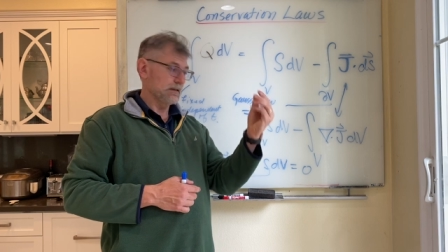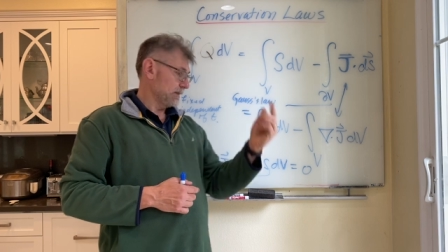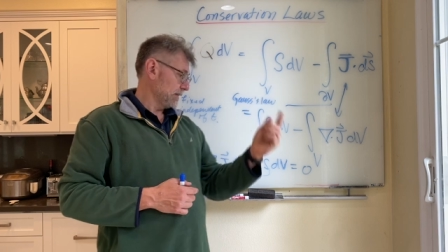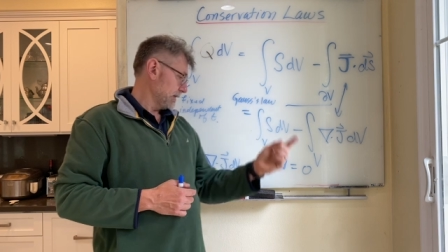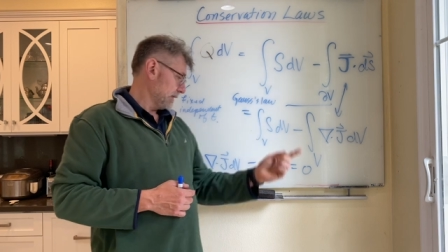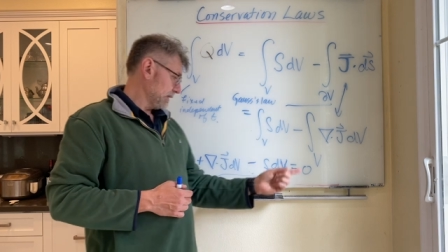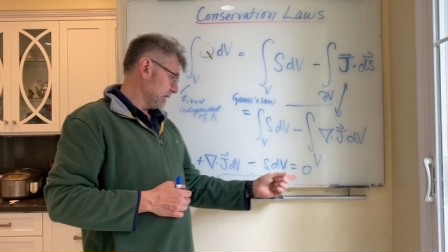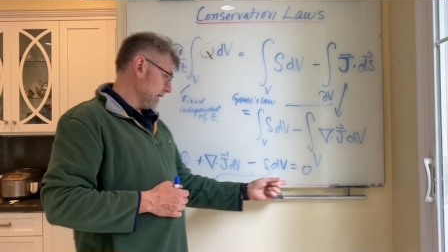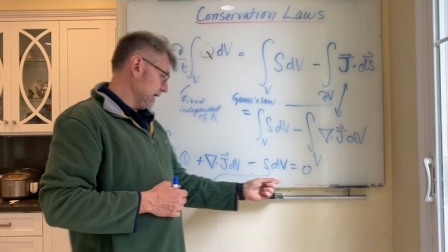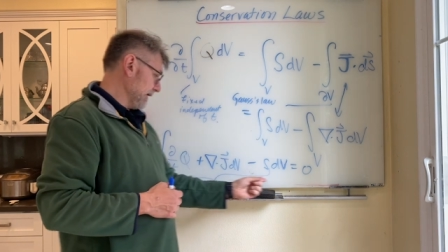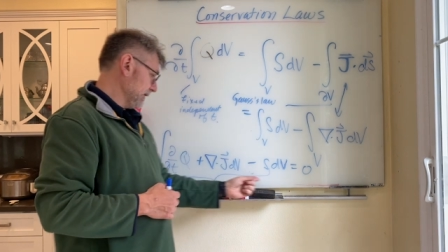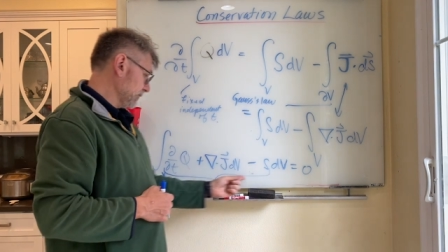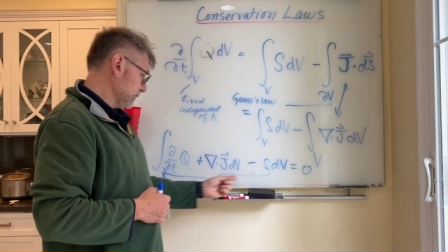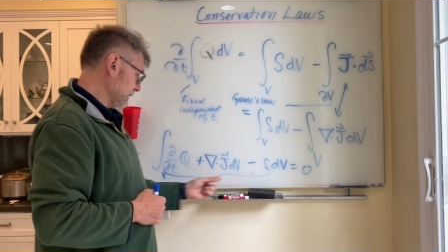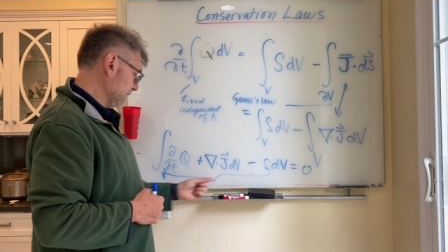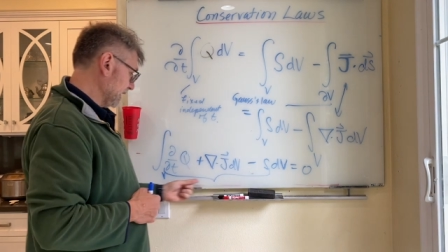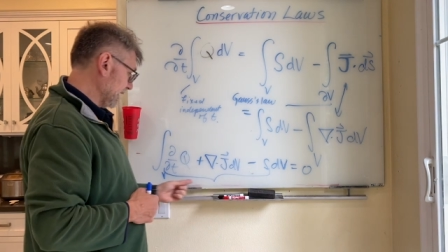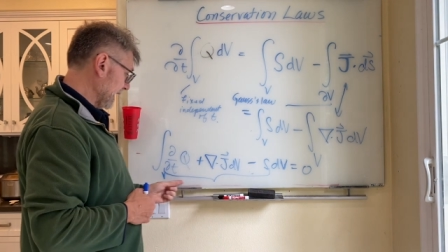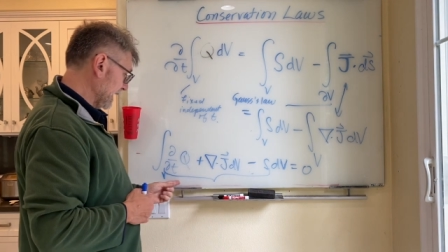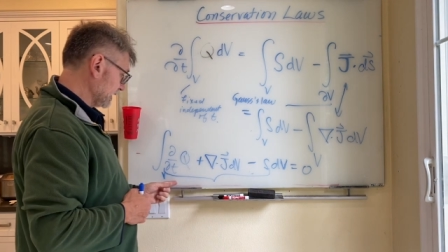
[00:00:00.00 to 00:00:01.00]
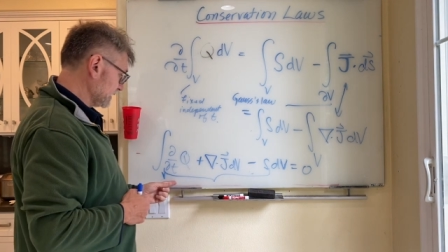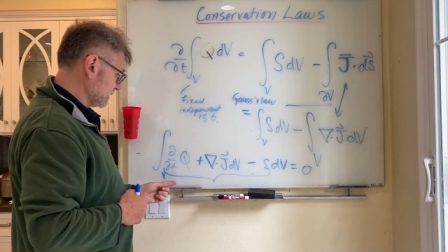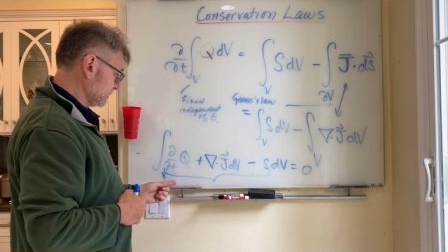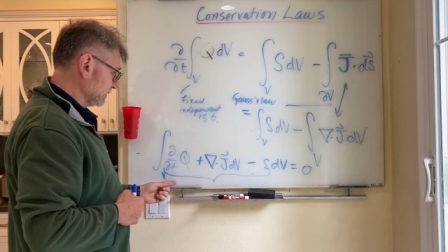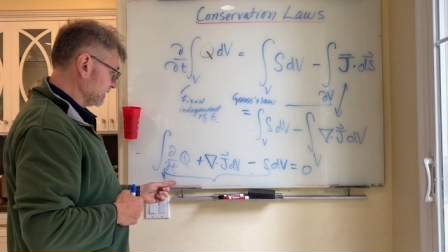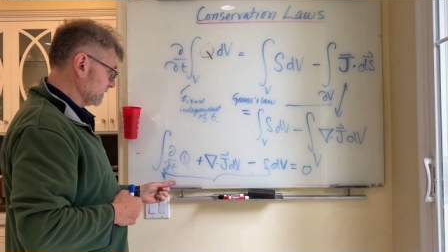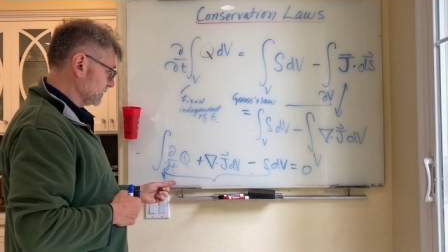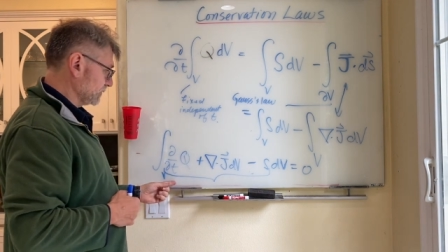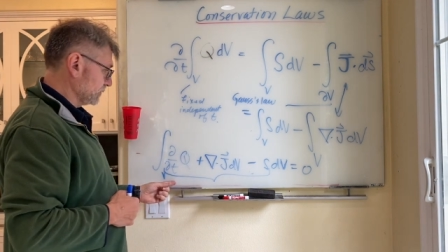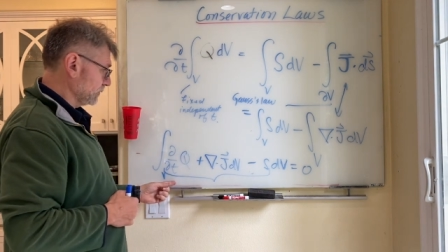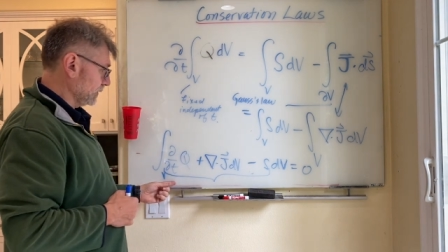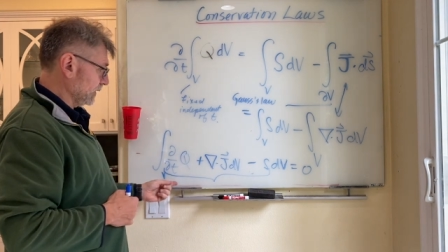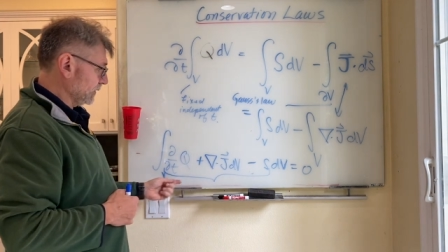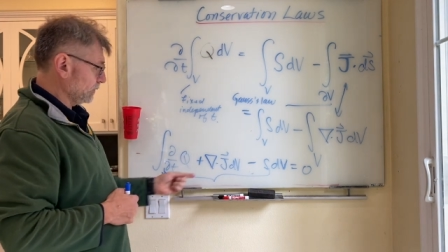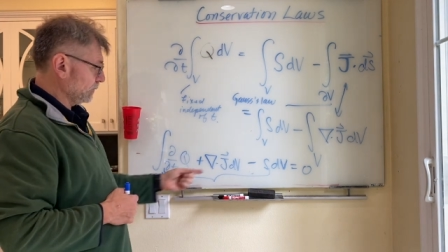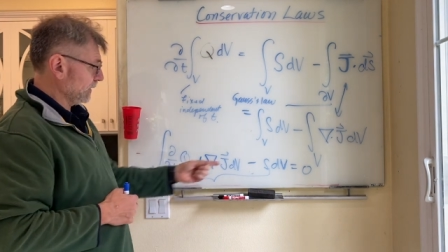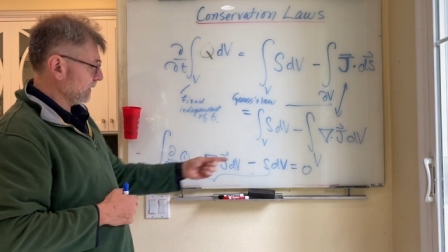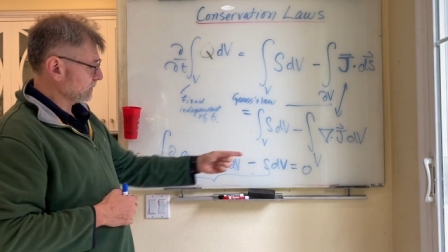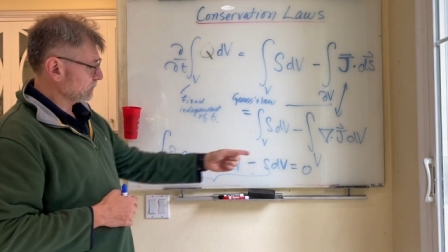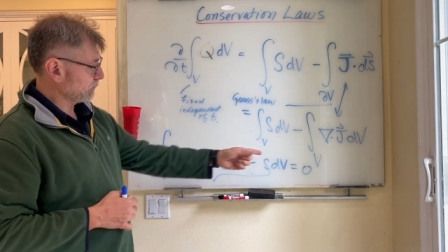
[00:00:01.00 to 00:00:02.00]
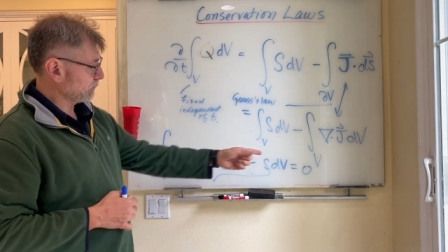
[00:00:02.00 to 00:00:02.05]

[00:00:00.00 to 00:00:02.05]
the integrand has to be 0, otherwise we'll